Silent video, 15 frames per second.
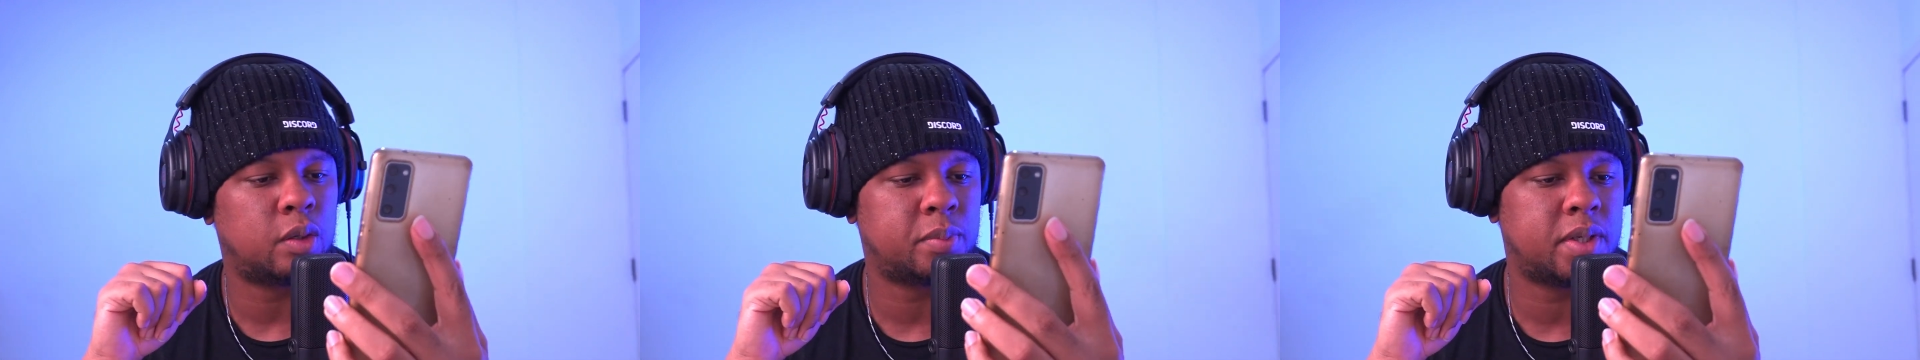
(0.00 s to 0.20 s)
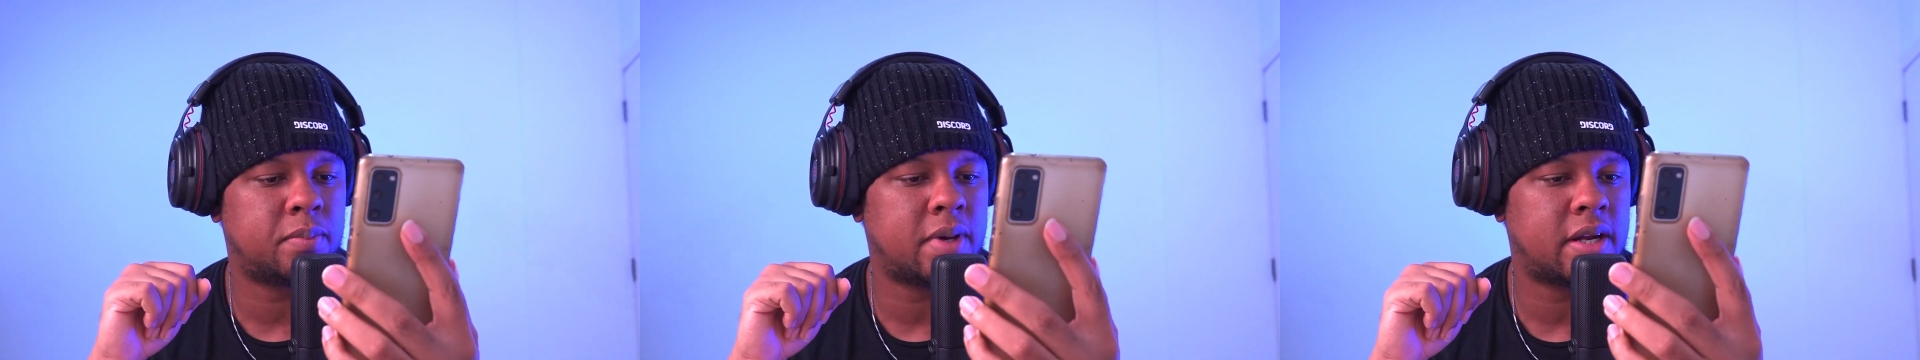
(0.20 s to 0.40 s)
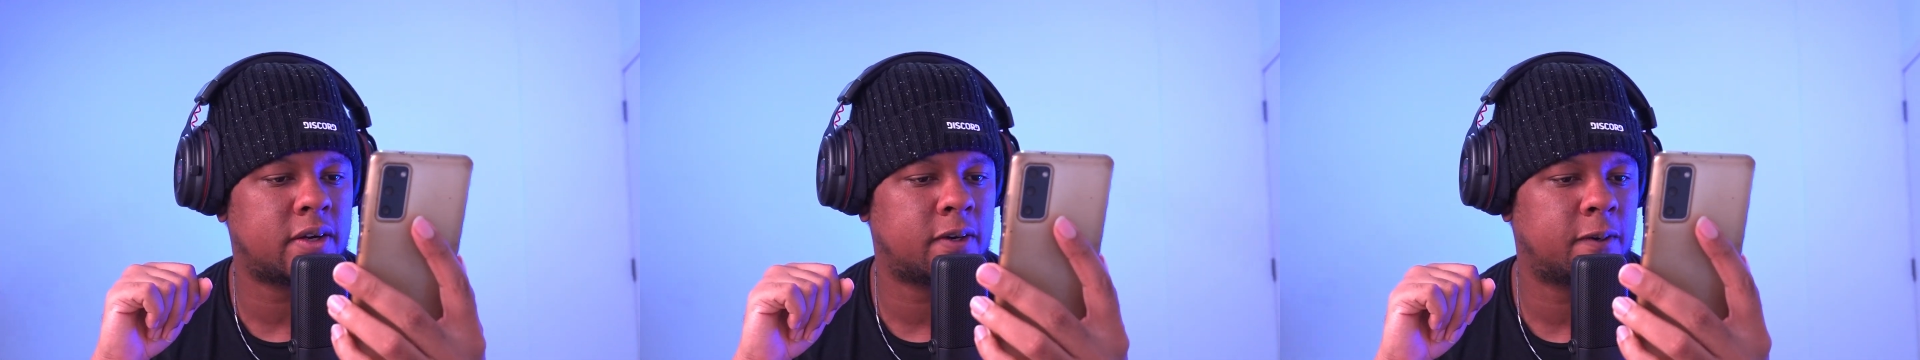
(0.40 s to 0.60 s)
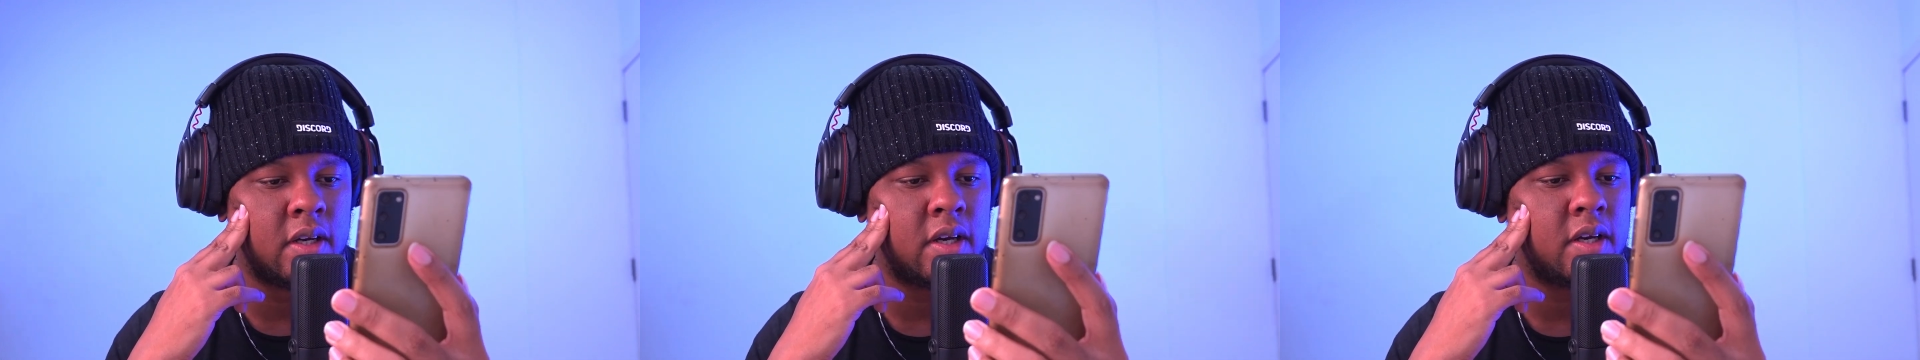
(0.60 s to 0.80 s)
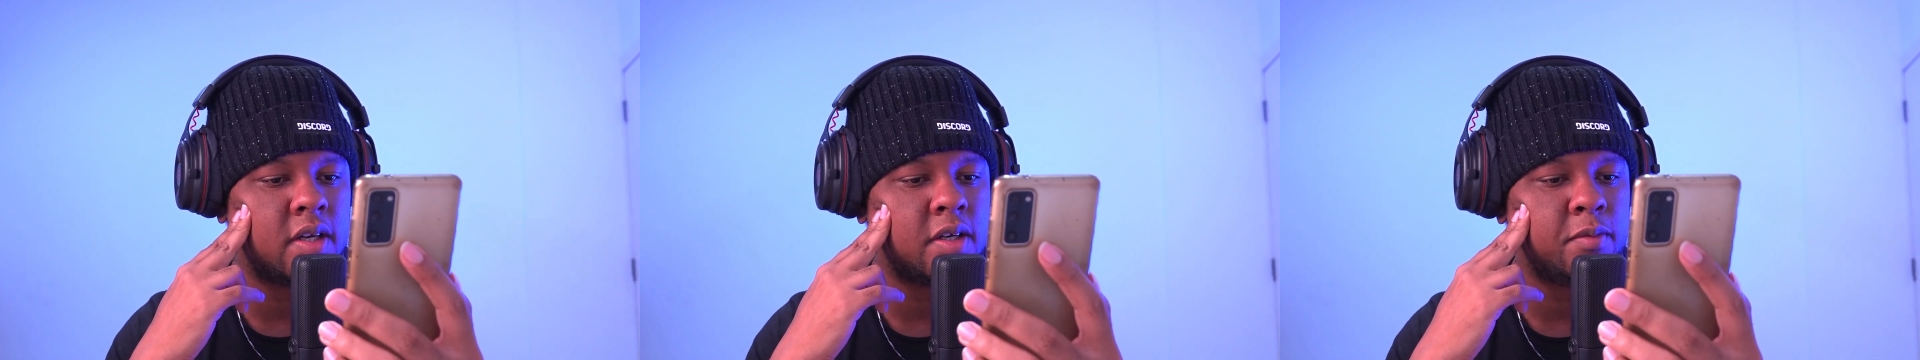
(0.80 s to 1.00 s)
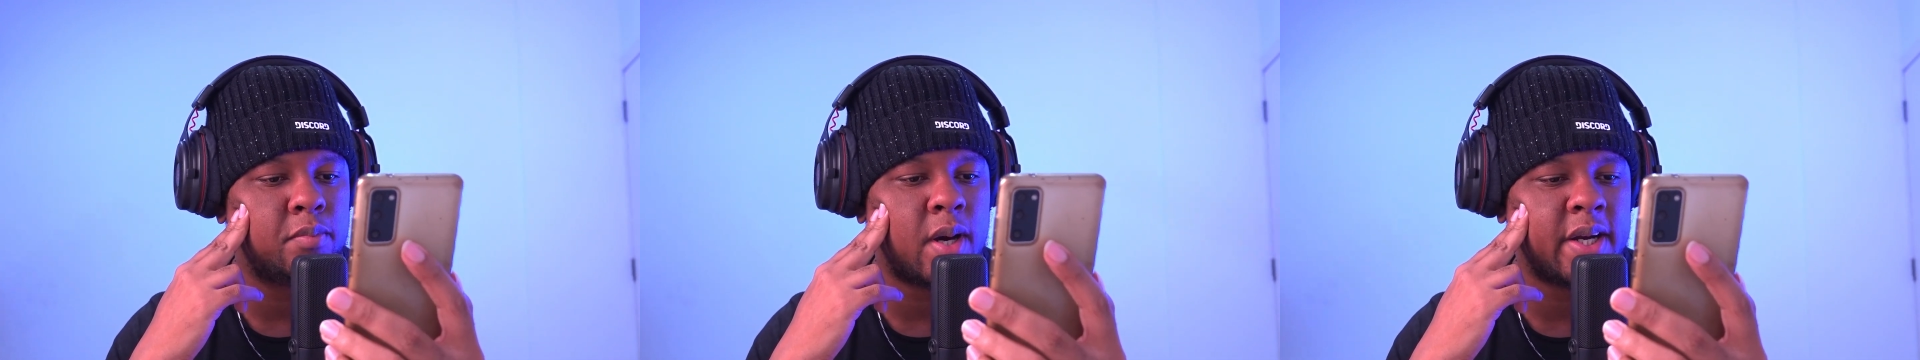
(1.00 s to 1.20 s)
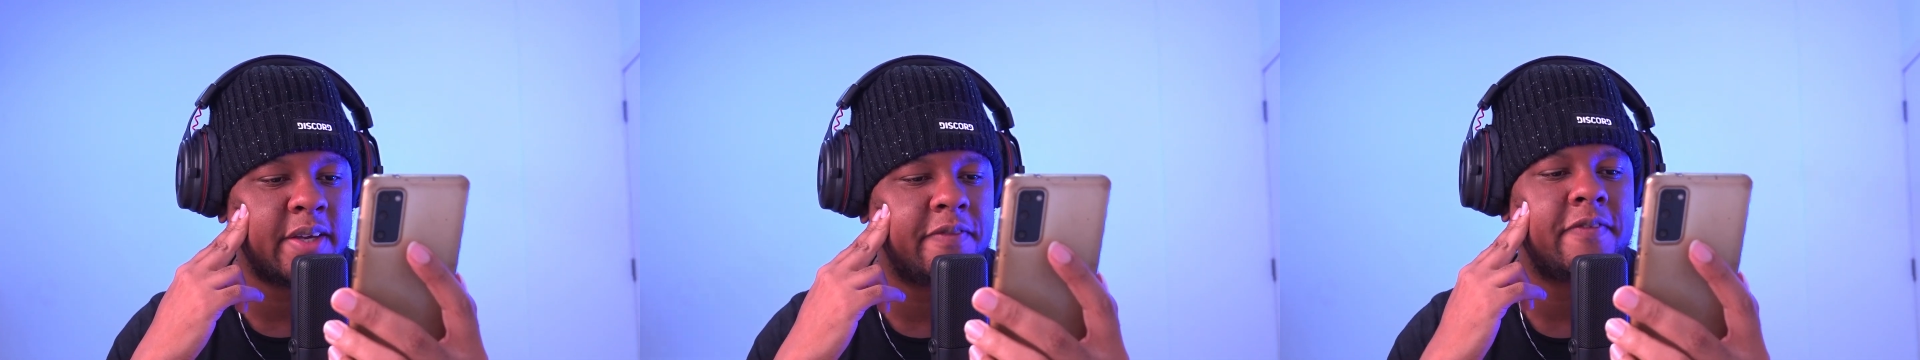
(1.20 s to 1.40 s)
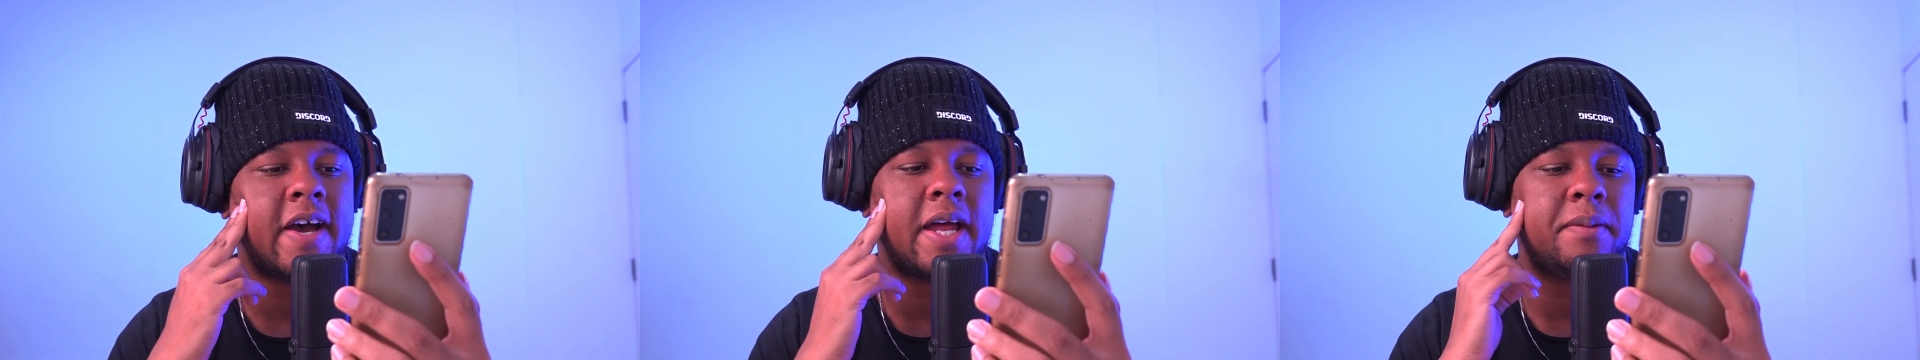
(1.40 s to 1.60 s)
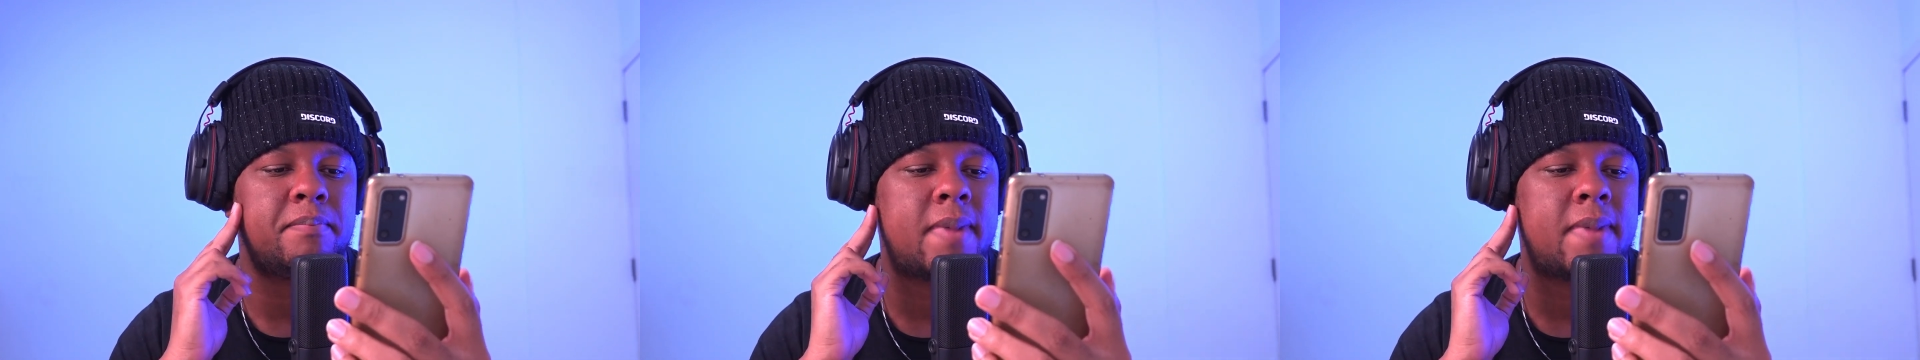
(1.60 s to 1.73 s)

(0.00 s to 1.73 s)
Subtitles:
bit better. Body fat